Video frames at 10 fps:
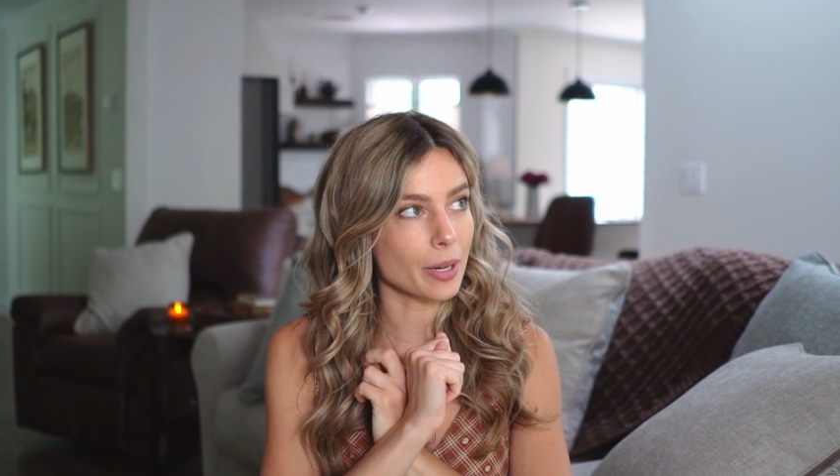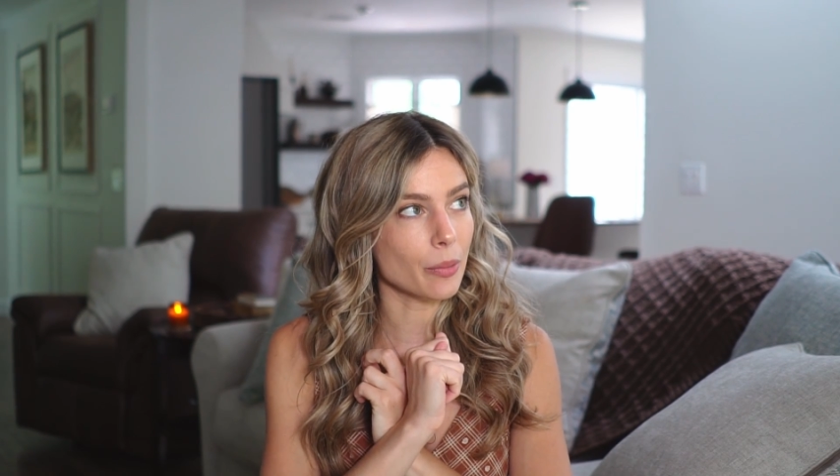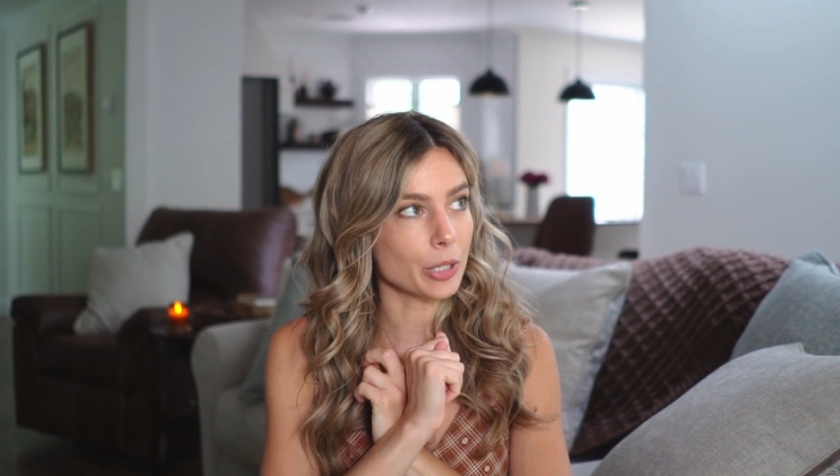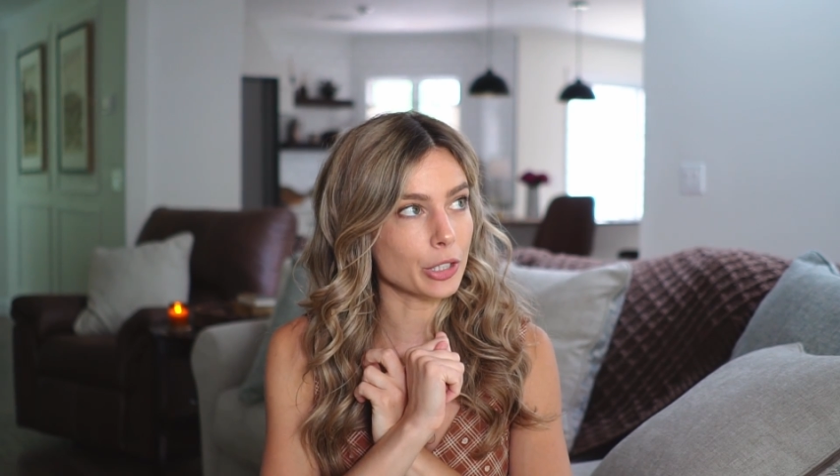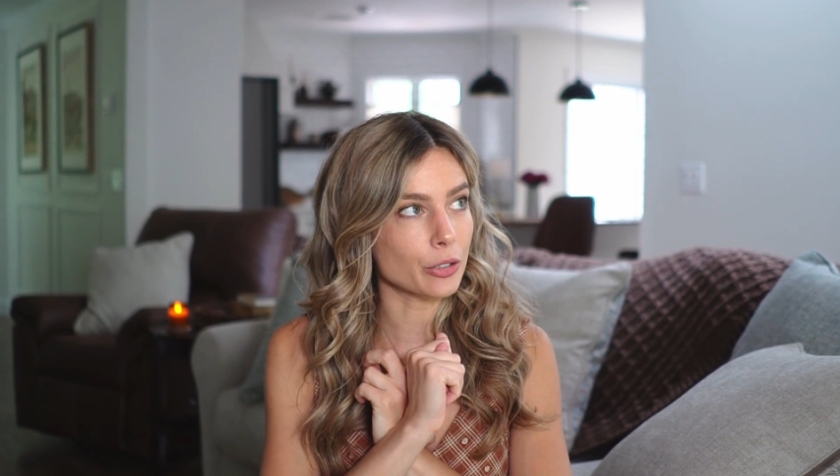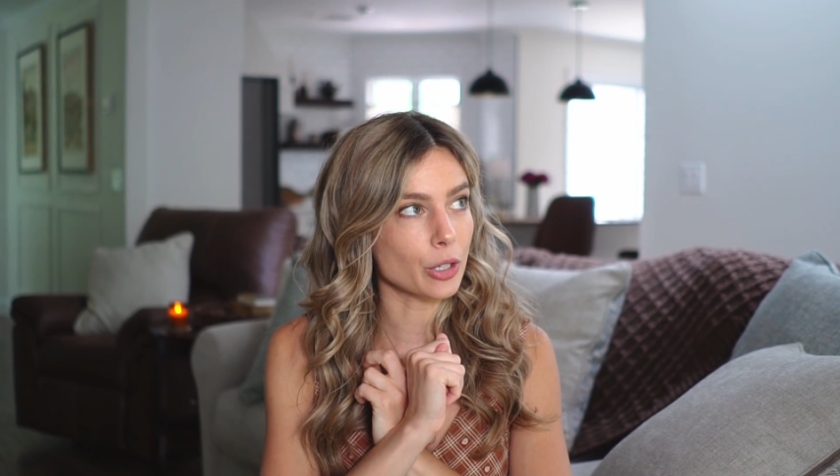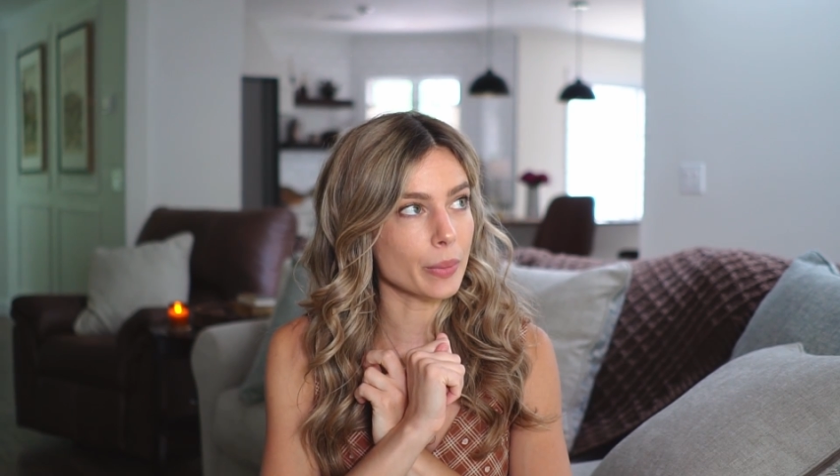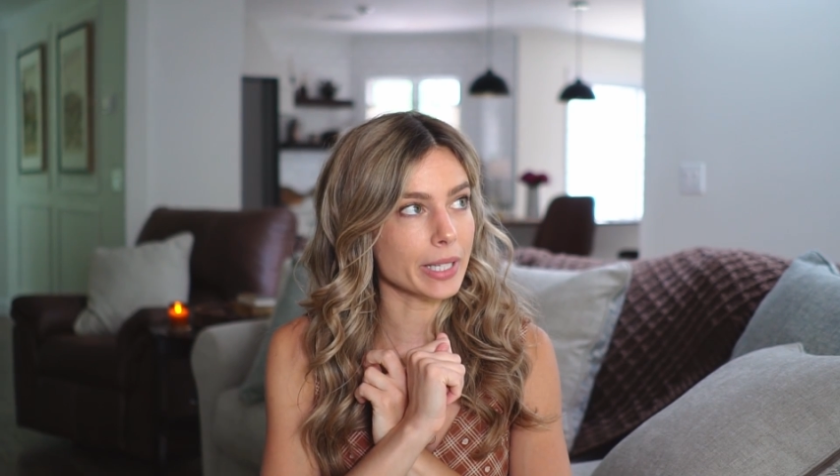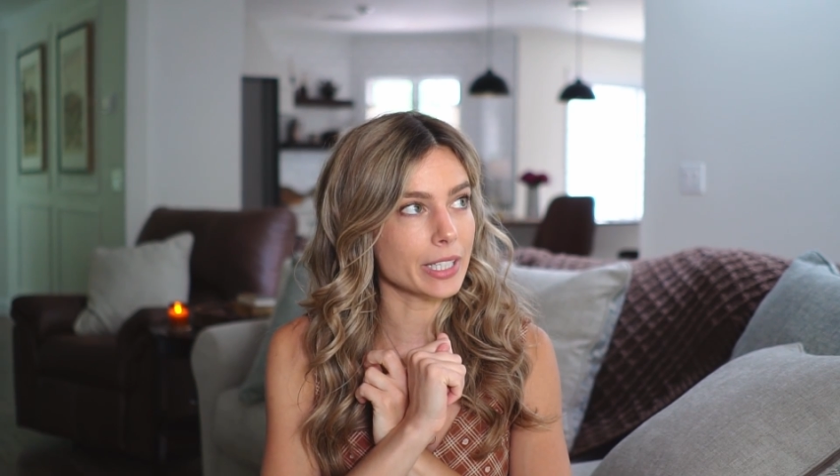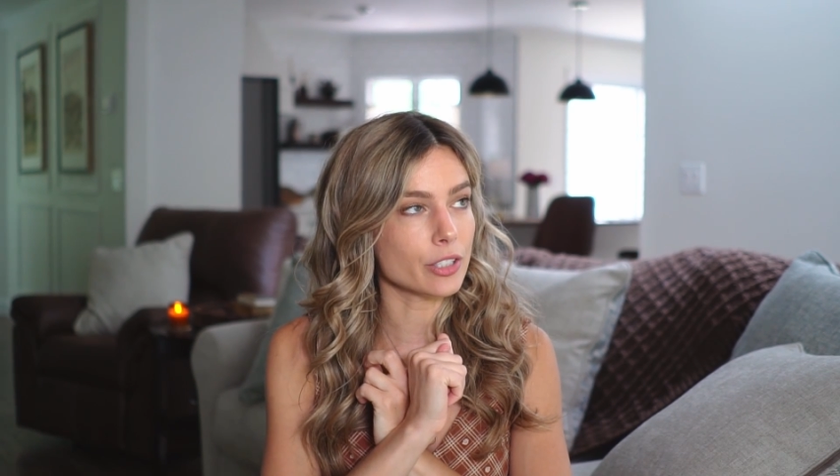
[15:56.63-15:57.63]
about when you're
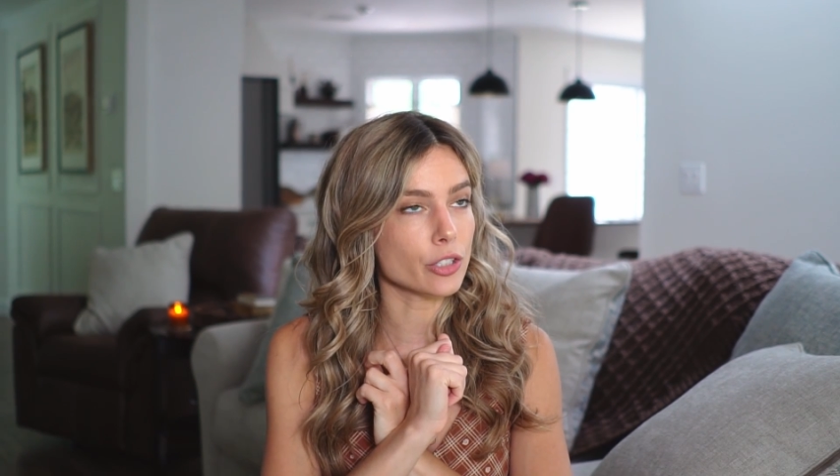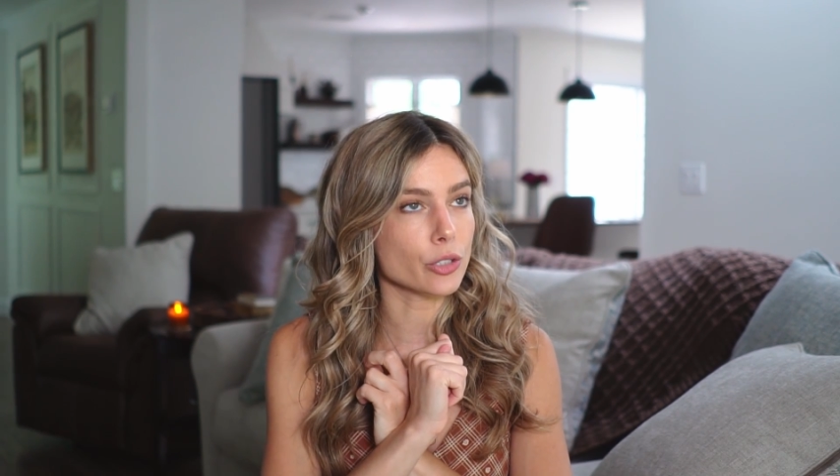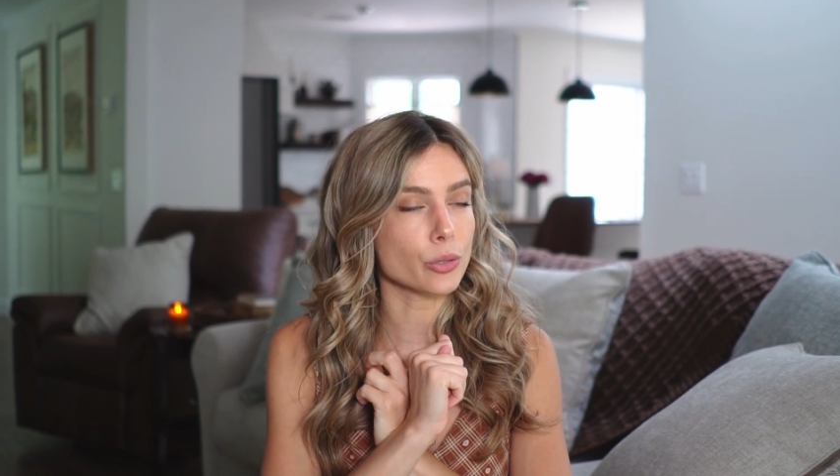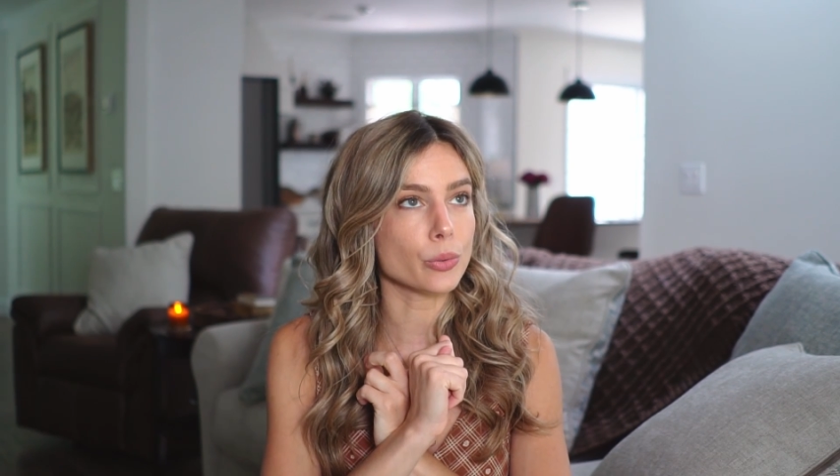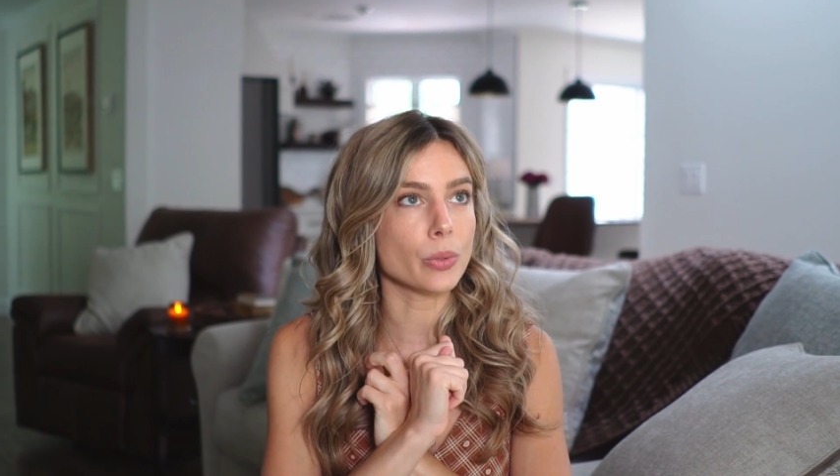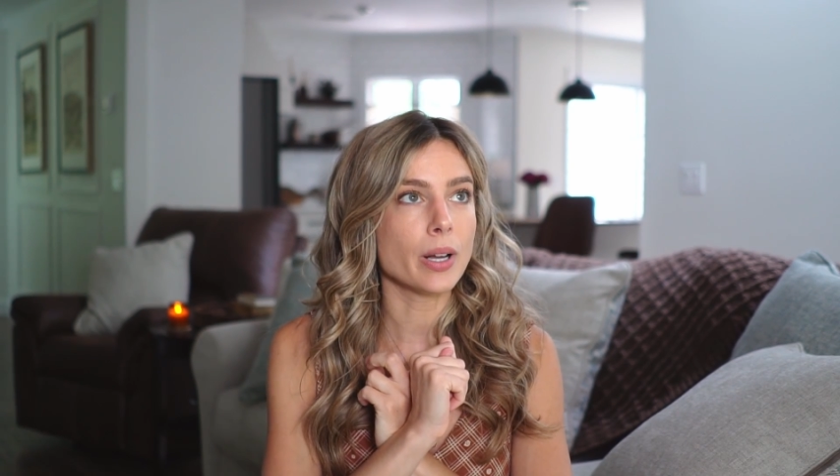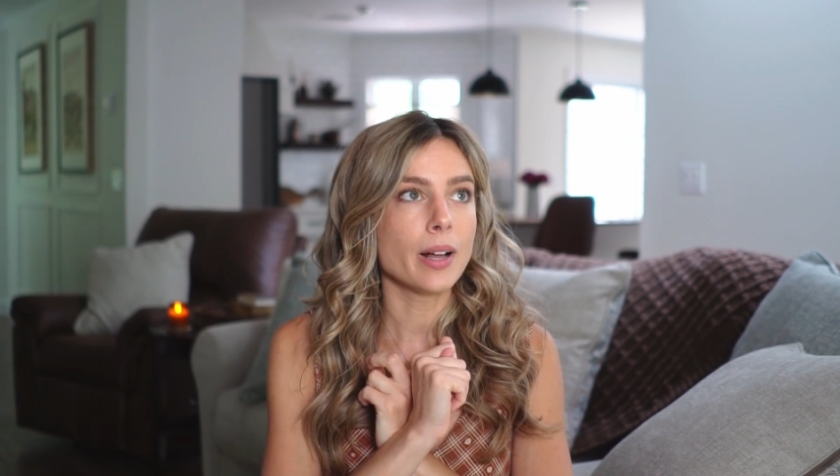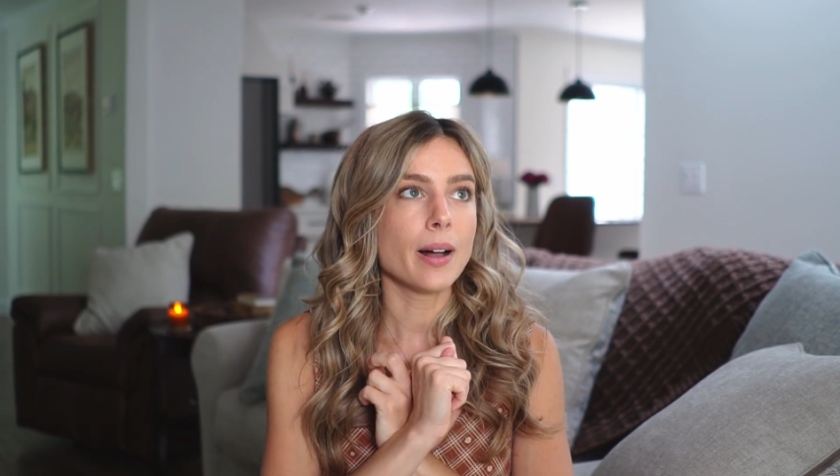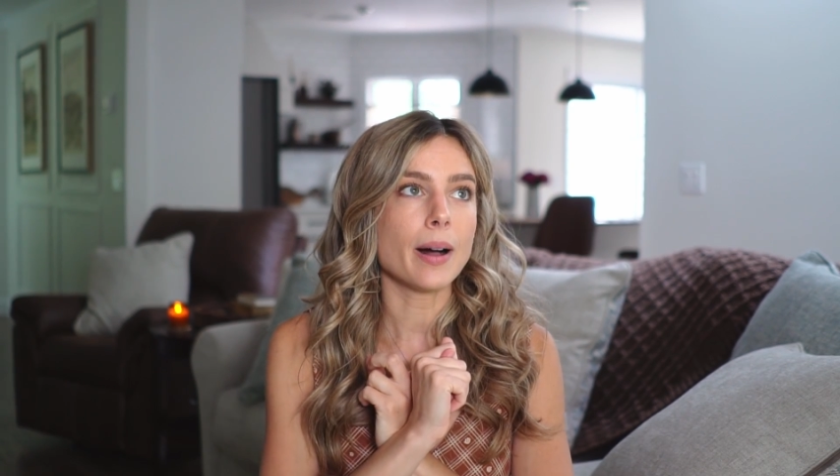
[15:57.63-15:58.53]
going into